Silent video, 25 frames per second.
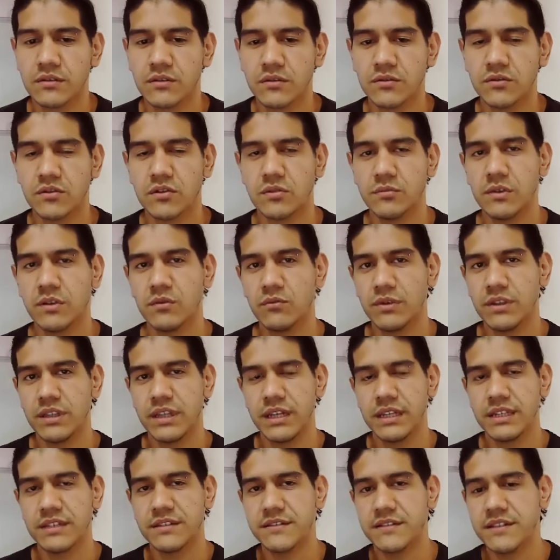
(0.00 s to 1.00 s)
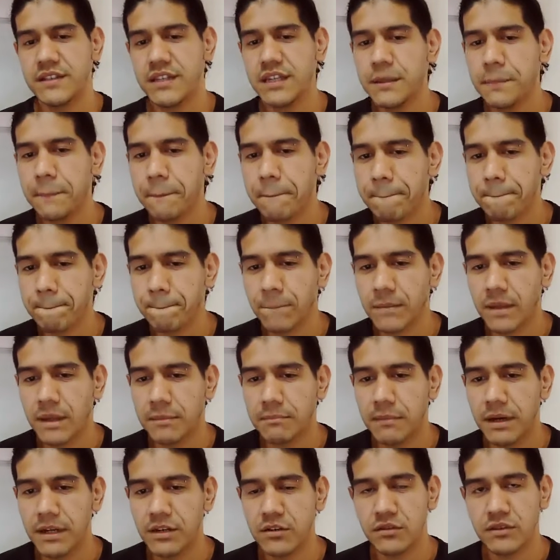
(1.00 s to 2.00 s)
So someone with ASD
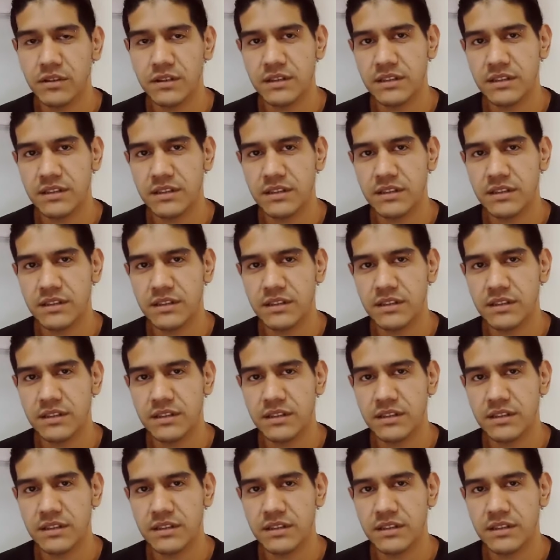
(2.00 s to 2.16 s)
might not